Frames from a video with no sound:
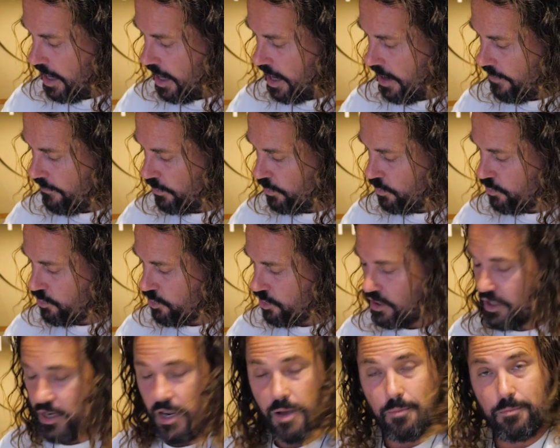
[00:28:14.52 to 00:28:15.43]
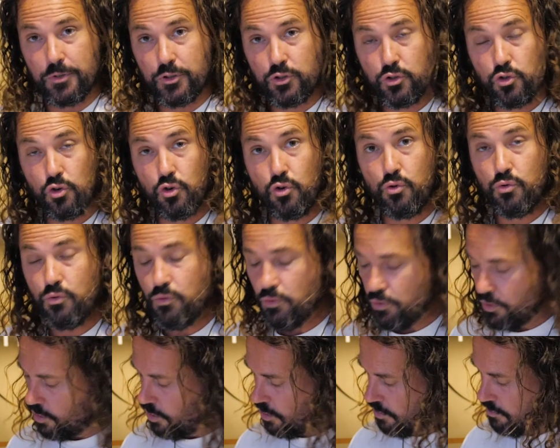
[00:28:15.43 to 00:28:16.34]
Evolution number two
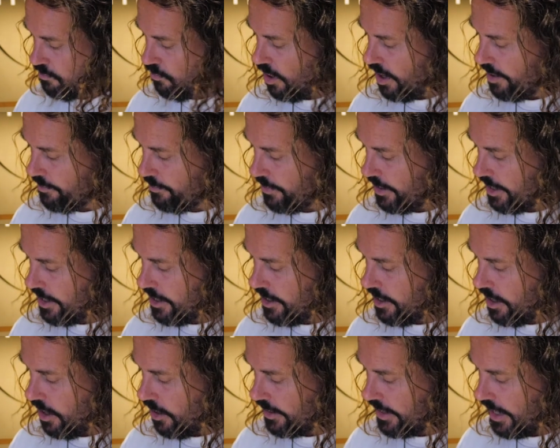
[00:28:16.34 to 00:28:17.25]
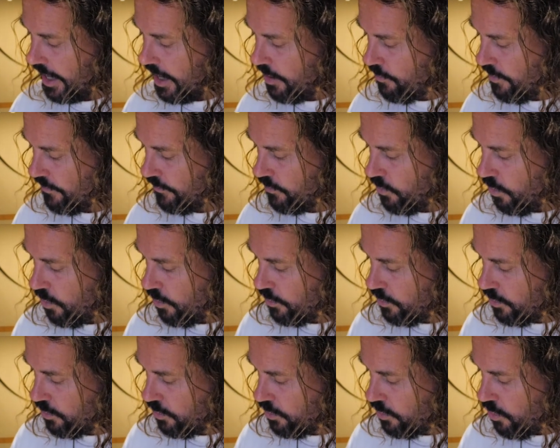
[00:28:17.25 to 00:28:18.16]
might be, okay, we've
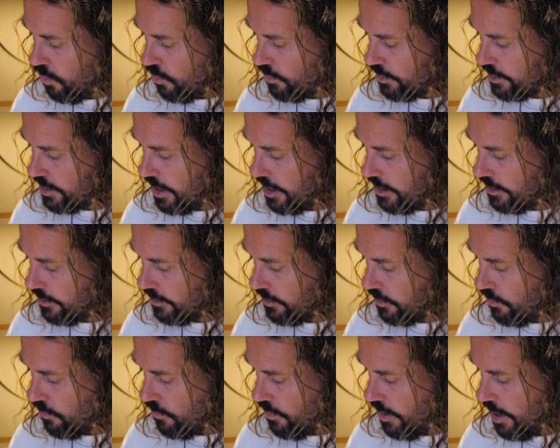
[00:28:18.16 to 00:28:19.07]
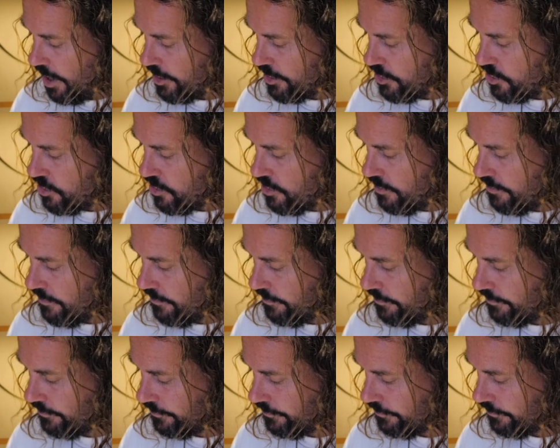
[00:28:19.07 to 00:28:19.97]
got content creation
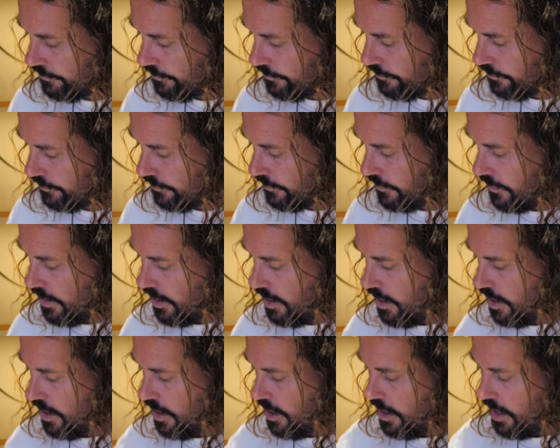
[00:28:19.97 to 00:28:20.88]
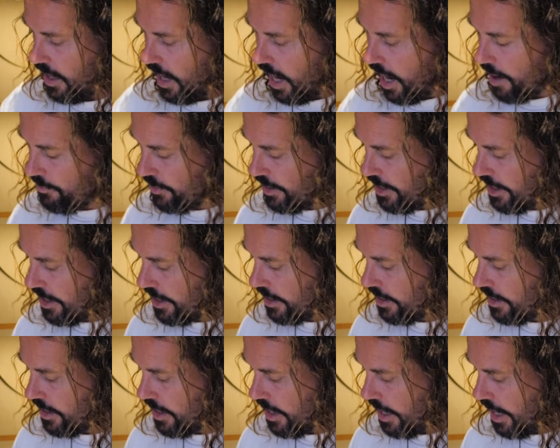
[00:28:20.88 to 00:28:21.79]

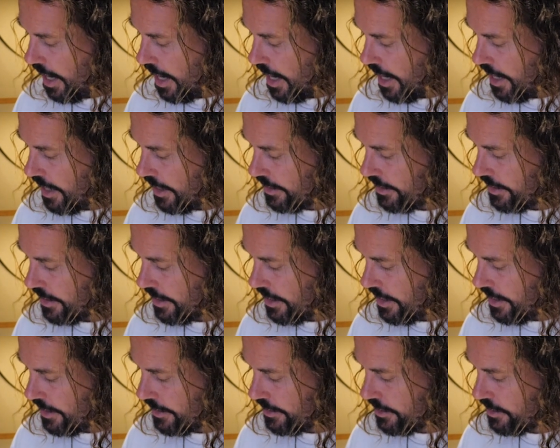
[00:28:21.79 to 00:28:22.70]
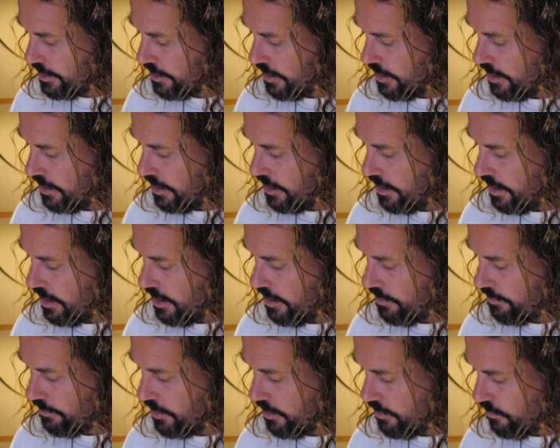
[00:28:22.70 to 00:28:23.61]
happening and it's
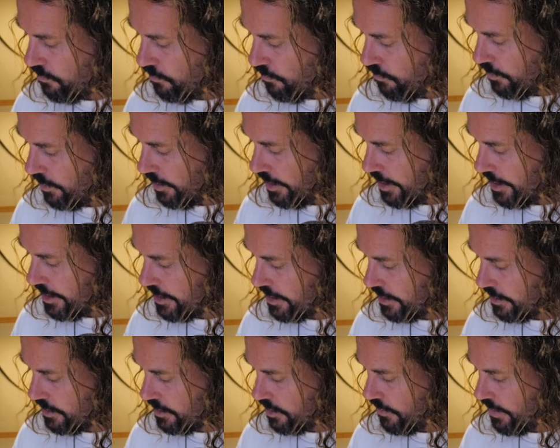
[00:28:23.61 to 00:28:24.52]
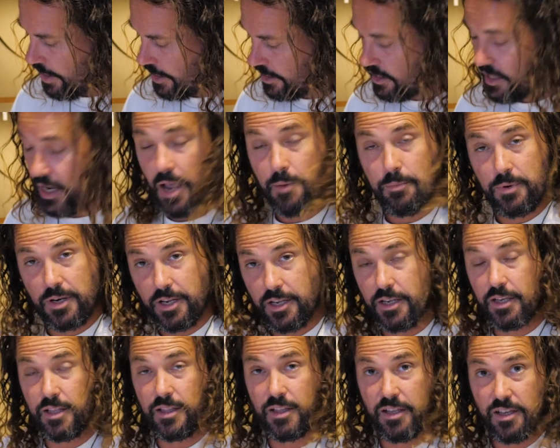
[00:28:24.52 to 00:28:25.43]
released. So that's
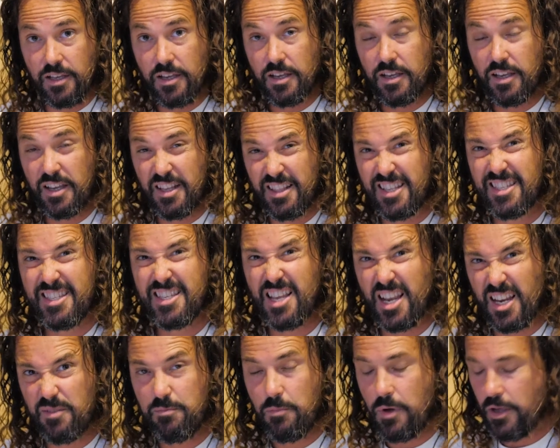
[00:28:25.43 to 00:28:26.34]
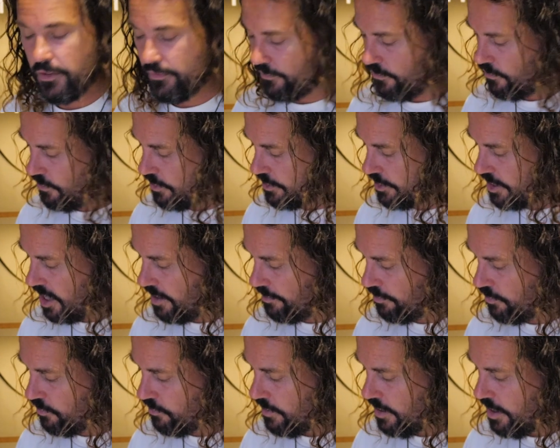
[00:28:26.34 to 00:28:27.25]
happening in the second month, for
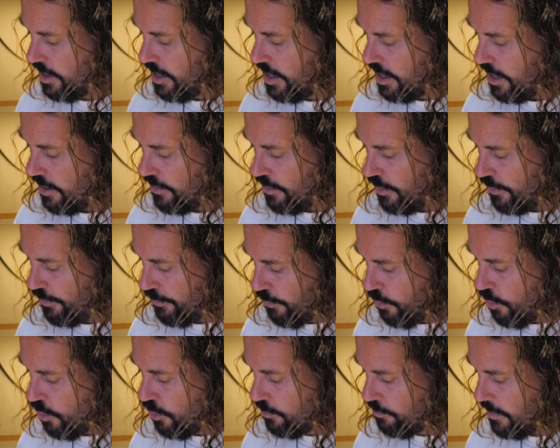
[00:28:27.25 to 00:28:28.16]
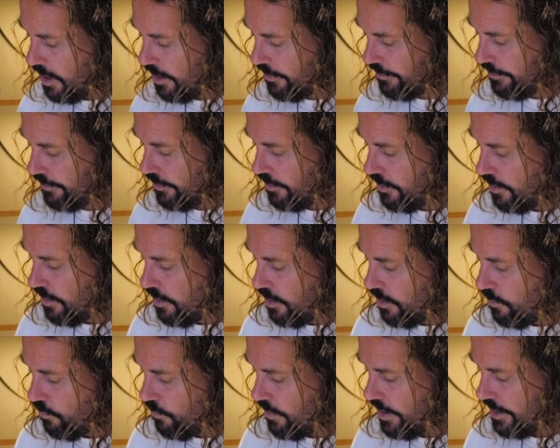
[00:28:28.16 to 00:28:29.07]
example. In the third month,
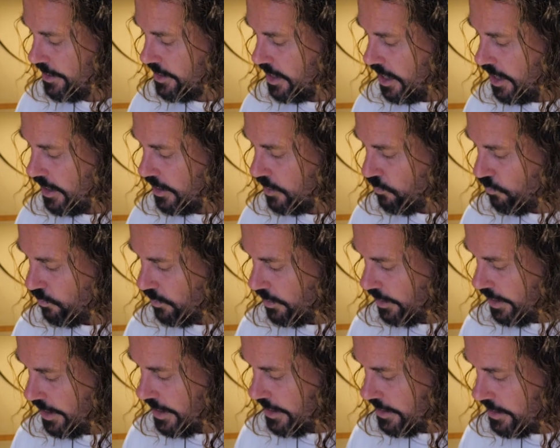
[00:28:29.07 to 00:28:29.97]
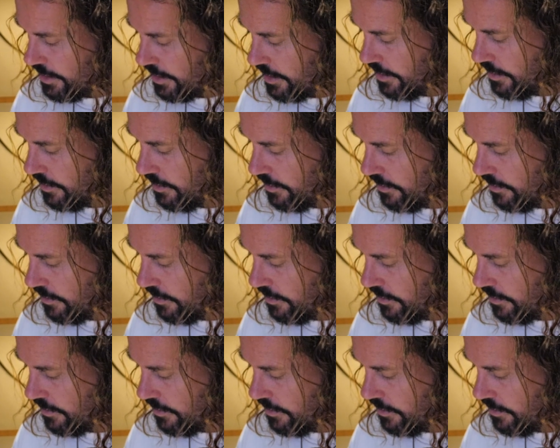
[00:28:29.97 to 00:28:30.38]
we're starting to release